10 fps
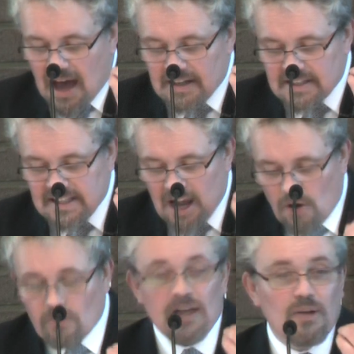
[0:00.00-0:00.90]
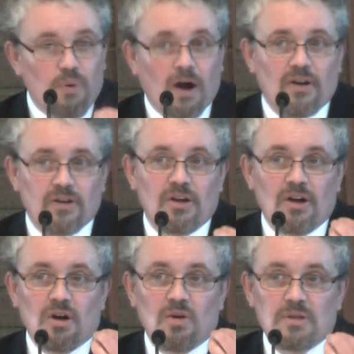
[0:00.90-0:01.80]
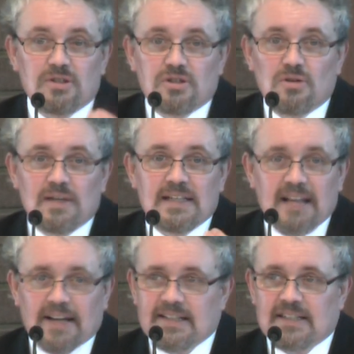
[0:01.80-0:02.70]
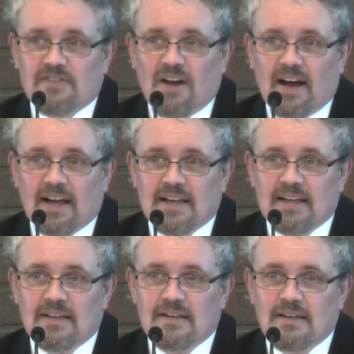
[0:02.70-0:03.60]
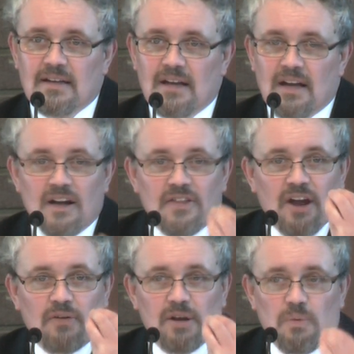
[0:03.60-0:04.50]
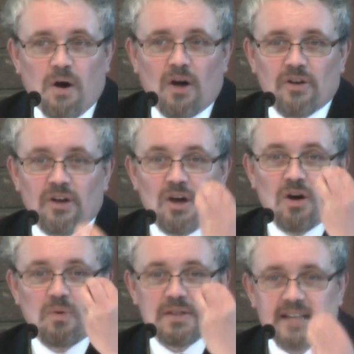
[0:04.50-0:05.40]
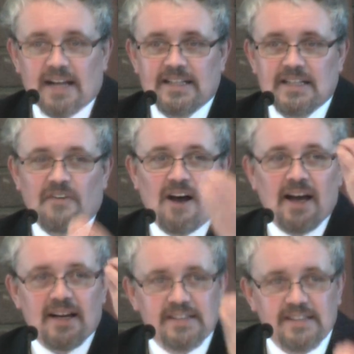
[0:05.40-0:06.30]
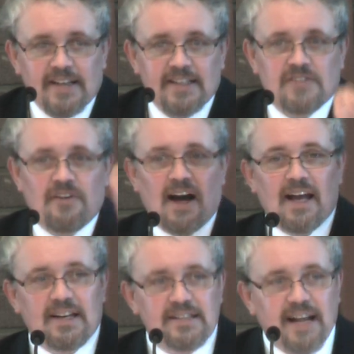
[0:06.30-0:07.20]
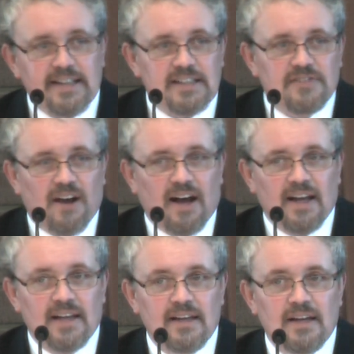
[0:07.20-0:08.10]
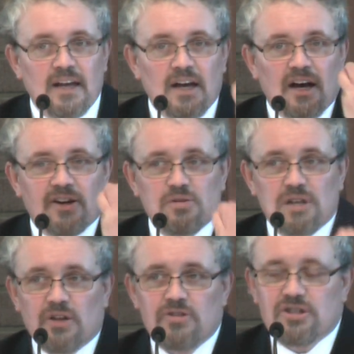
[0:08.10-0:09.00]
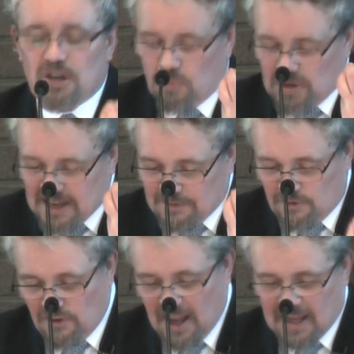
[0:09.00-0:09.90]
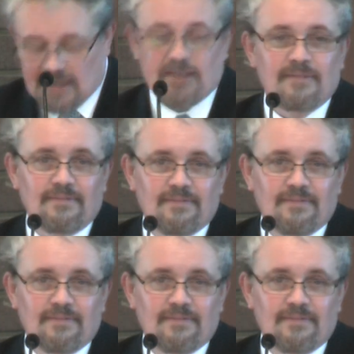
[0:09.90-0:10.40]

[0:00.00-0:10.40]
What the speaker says: and is the only one who will truly satisfy. The only one who will satisfy and satisfy and satisfy, and whose luster will never fade.